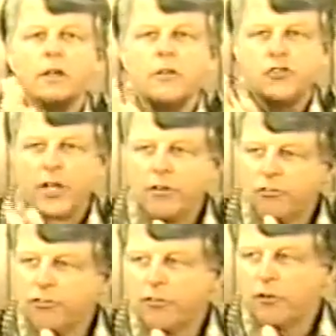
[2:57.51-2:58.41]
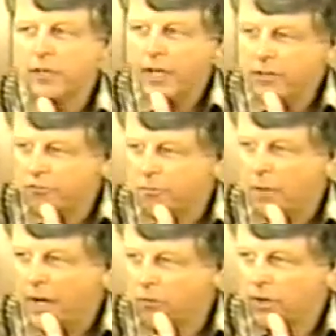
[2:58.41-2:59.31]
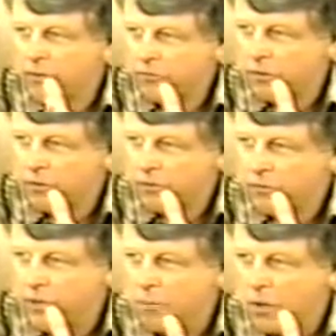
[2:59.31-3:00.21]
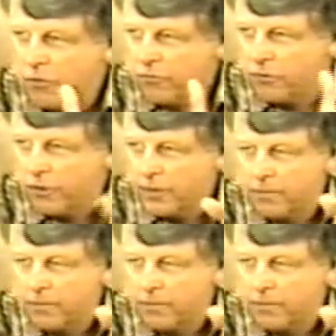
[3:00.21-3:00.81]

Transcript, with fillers: Genesis 38 is the background to Tamar's story.